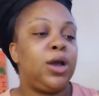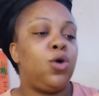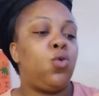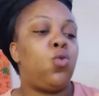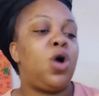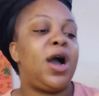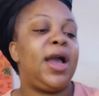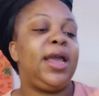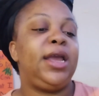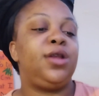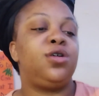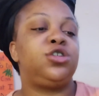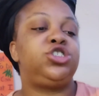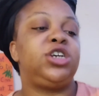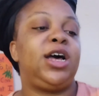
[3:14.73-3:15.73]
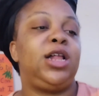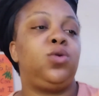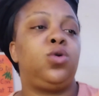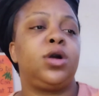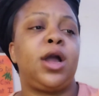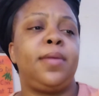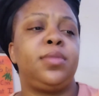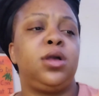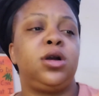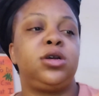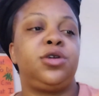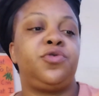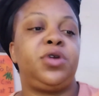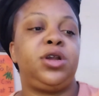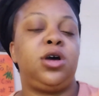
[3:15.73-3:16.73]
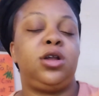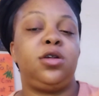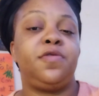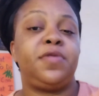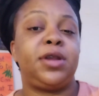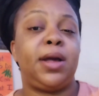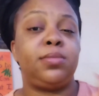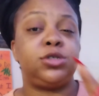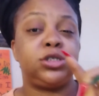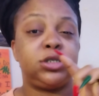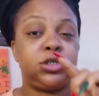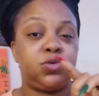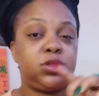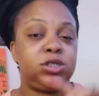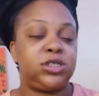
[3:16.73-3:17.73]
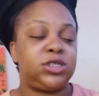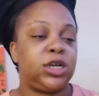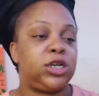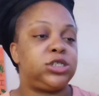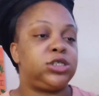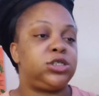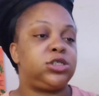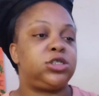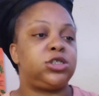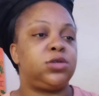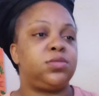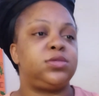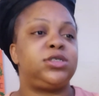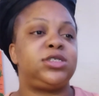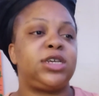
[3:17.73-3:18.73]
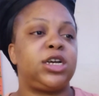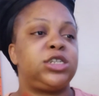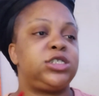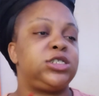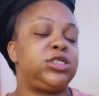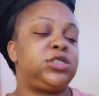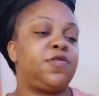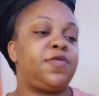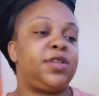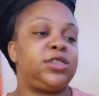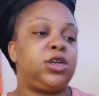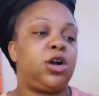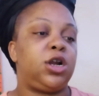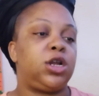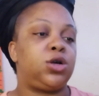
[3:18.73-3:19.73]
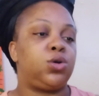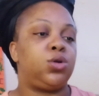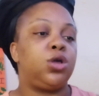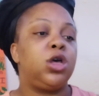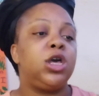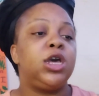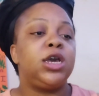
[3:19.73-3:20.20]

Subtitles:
Why inner child work? I'm not going to read all of it. I'm just going to read some sections of this article.